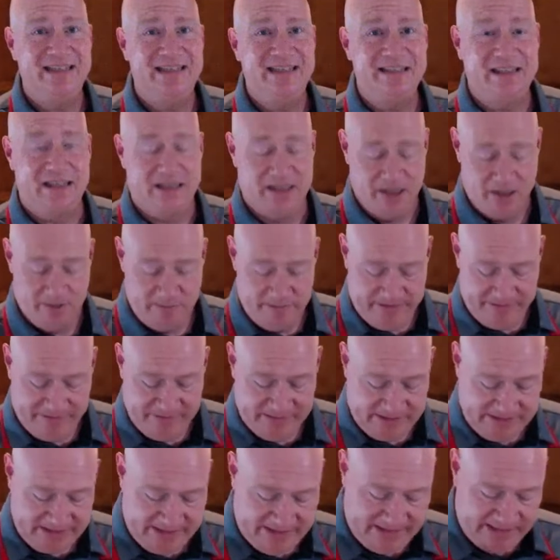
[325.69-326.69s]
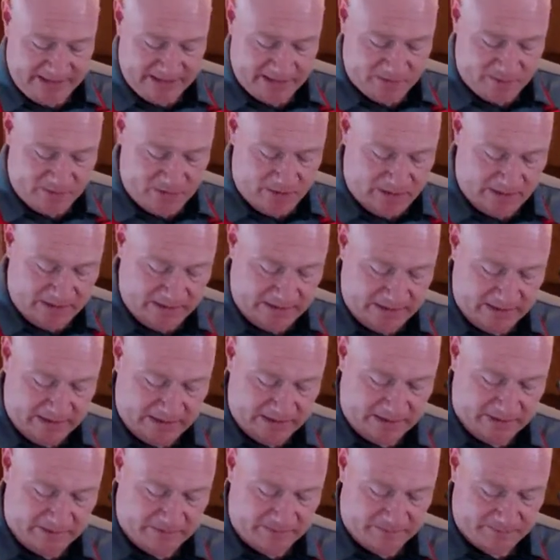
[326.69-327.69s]
a little bit of a tedious process,
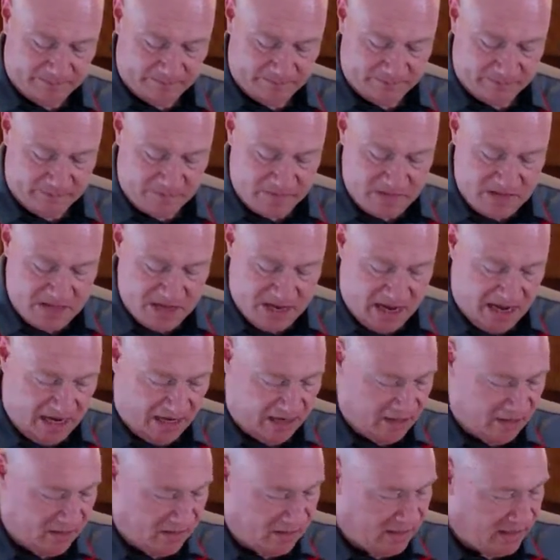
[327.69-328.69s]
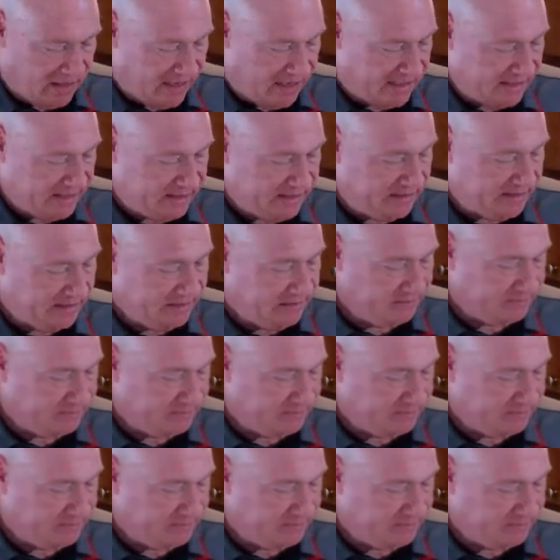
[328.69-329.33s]
not going to lie to you.